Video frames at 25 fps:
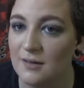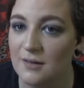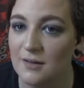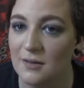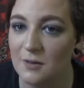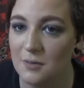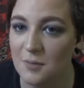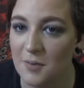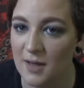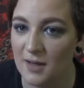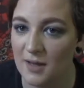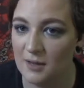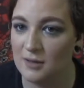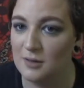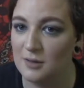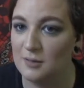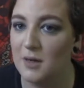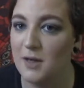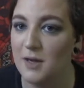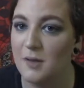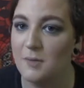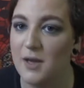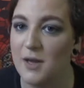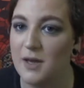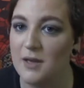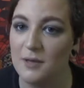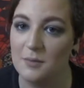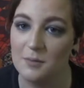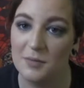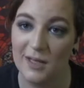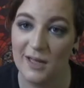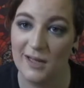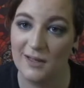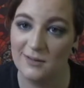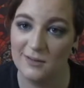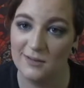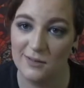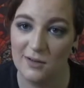you know, making my makeup
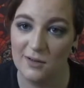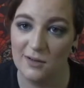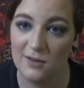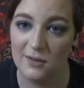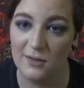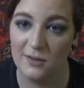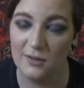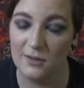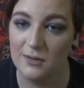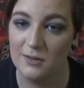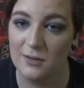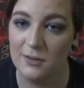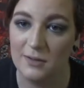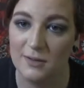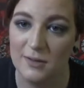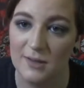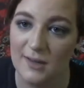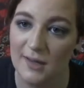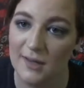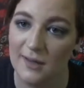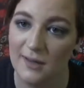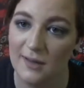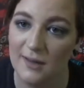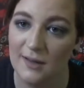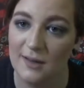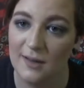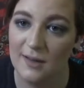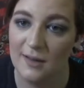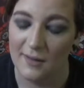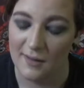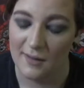last longer throughout the day.